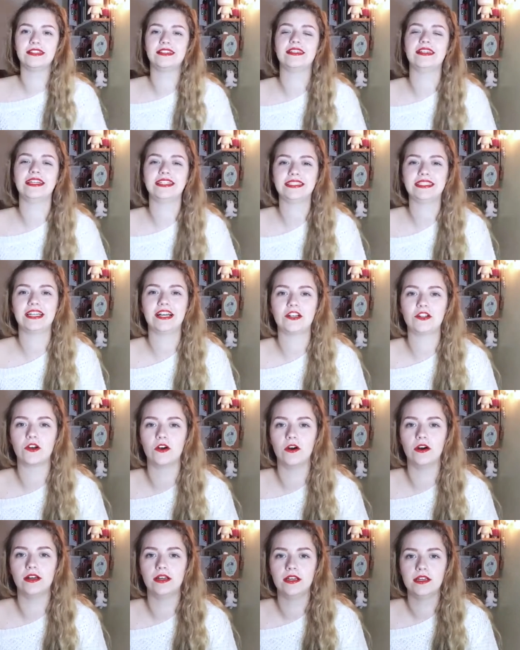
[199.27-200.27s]
The next thing I
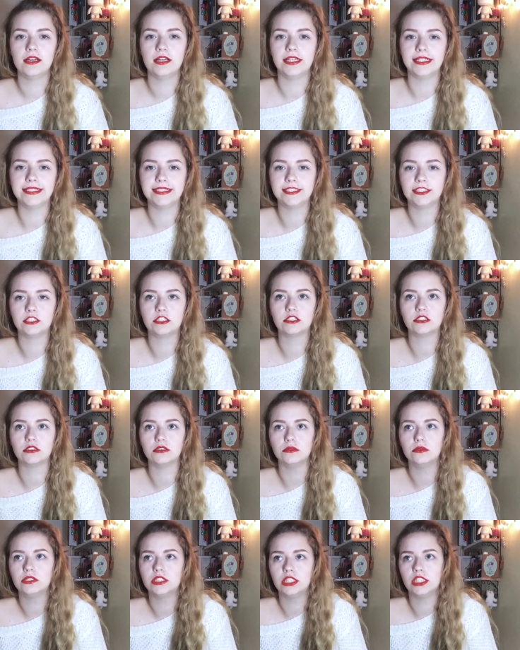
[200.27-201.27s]
got is
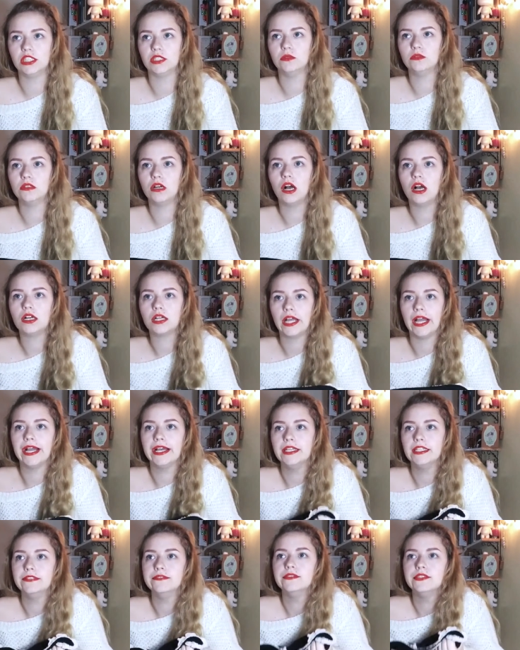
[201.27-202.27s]
so cute, I
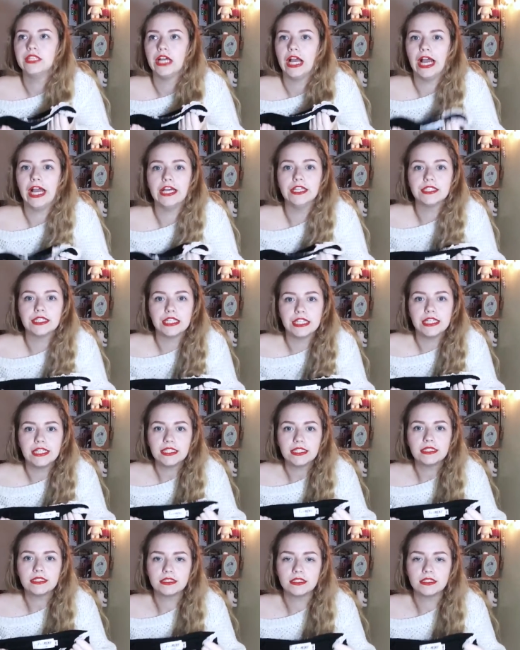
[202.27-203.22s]
can't even handle it.